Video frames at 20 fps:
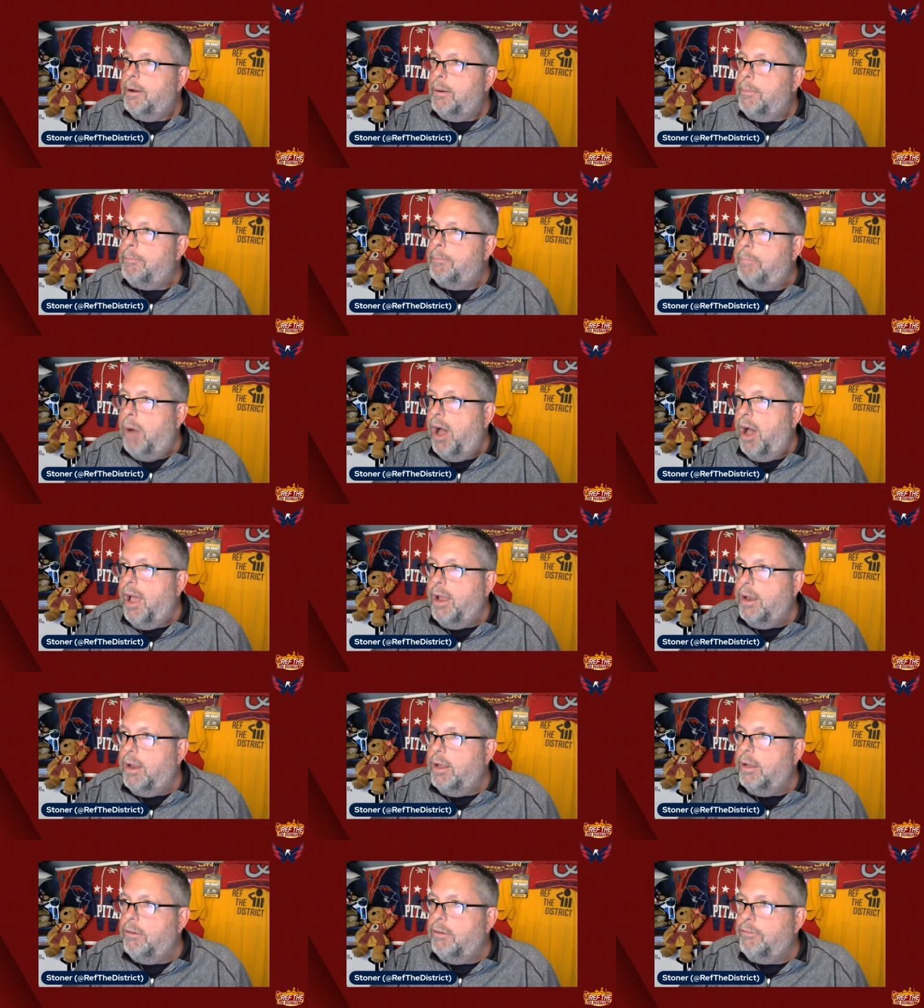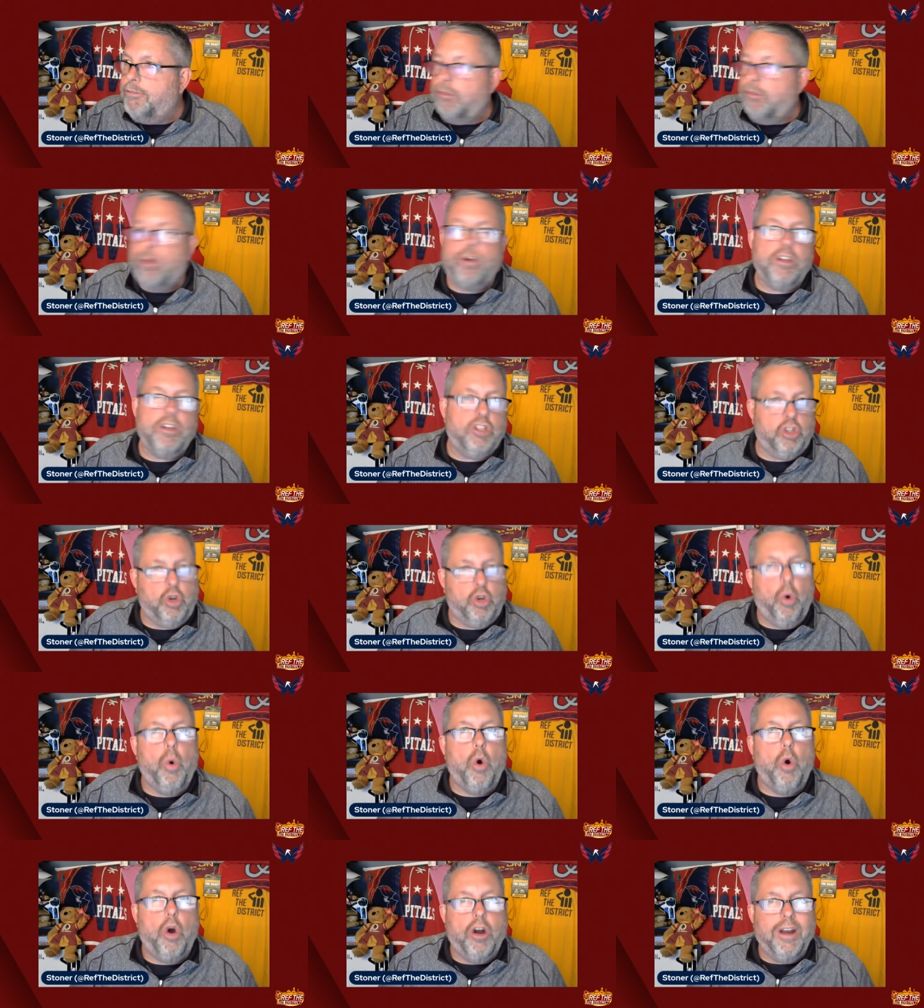but Florida
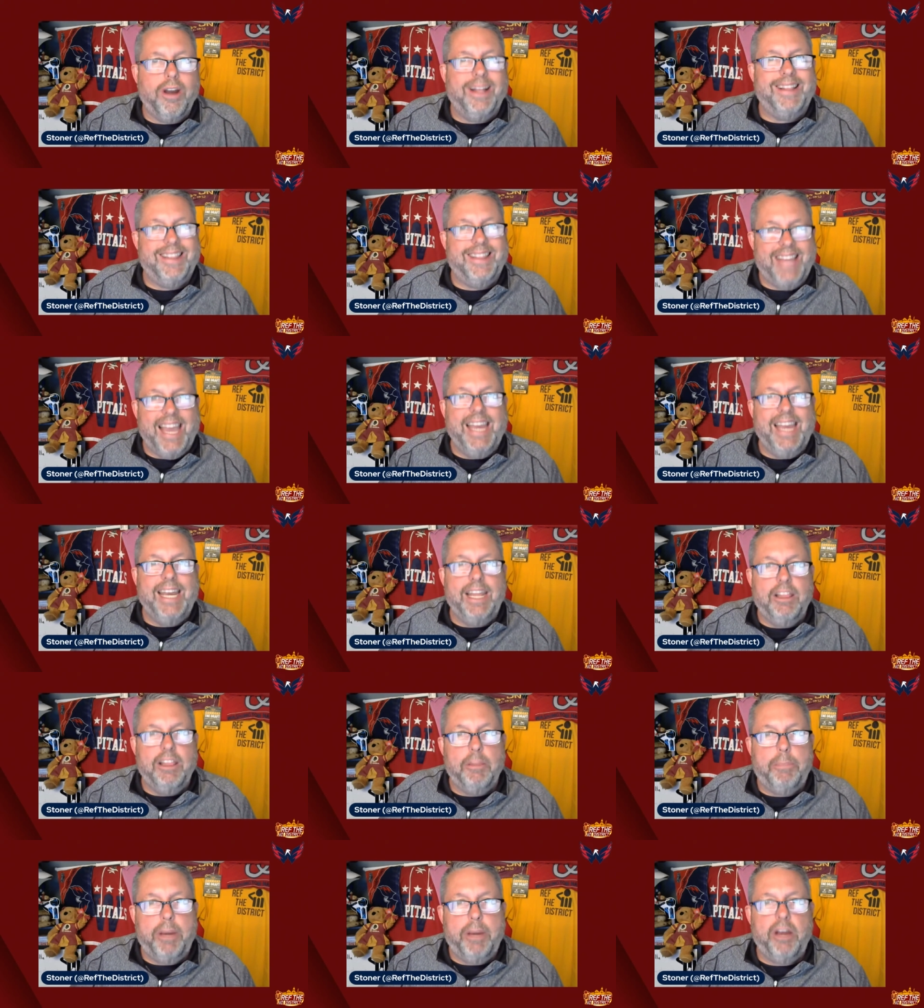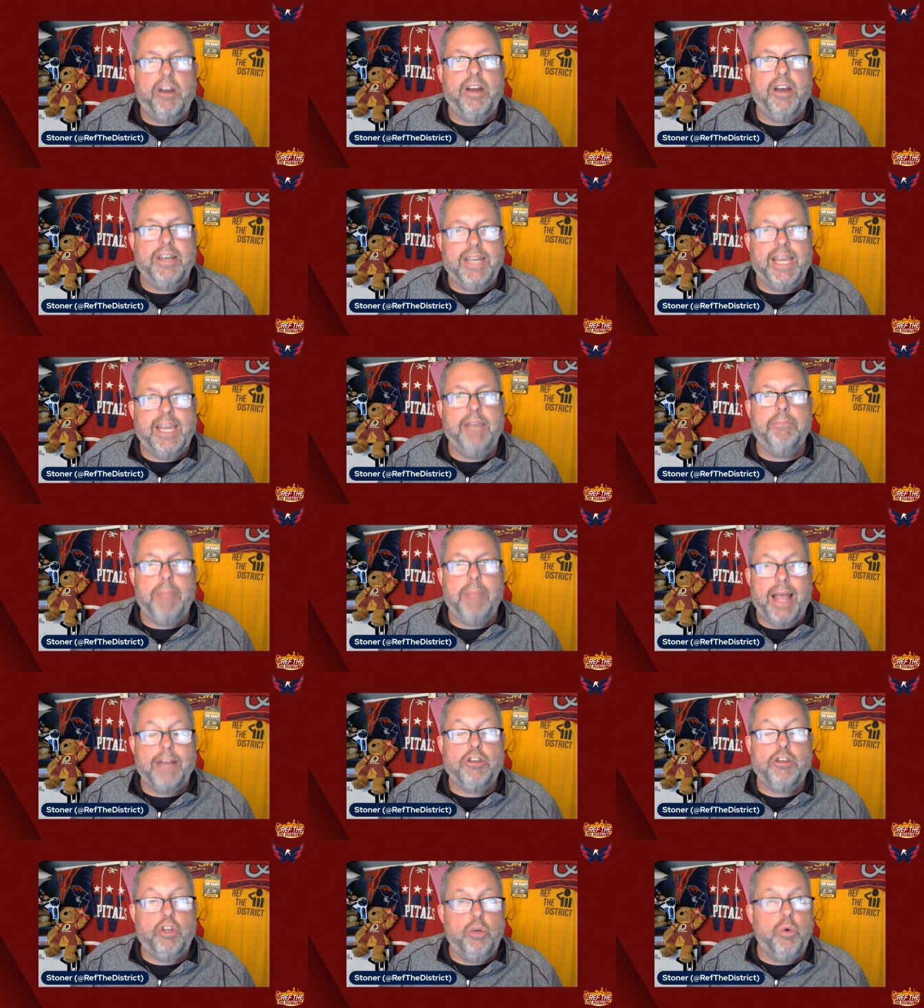scored late in the period to give them
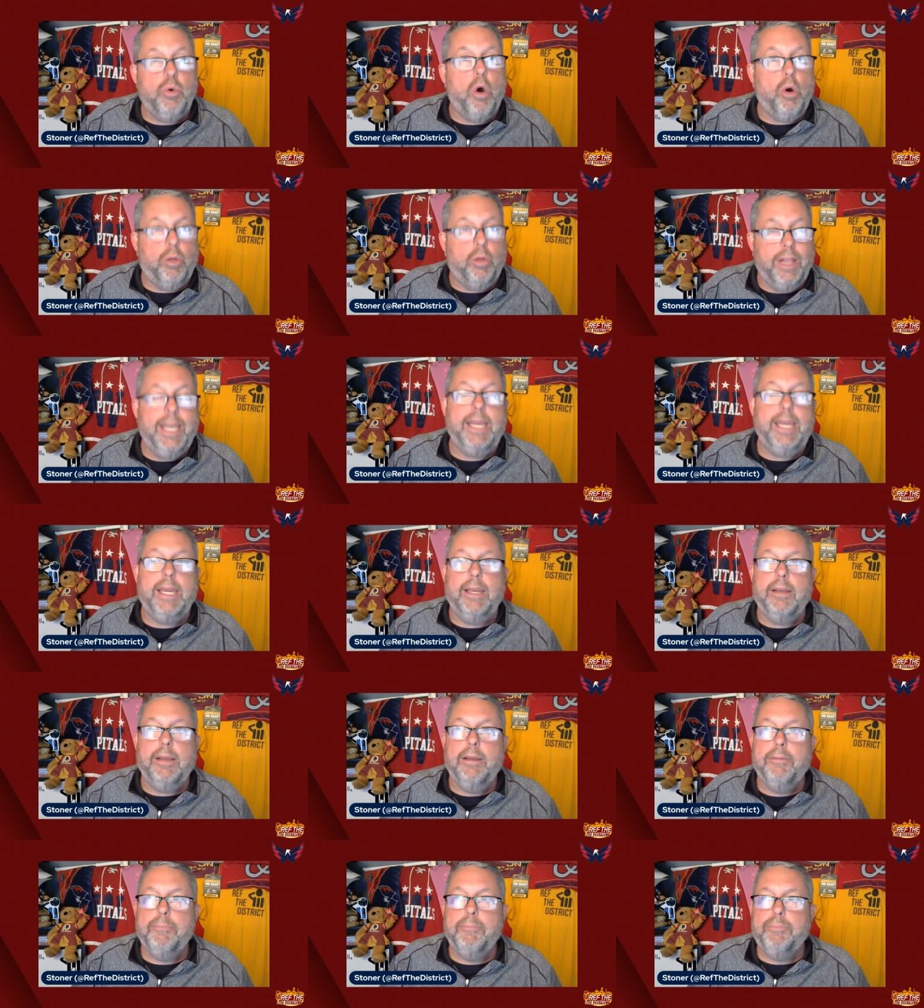that 2-0 lead.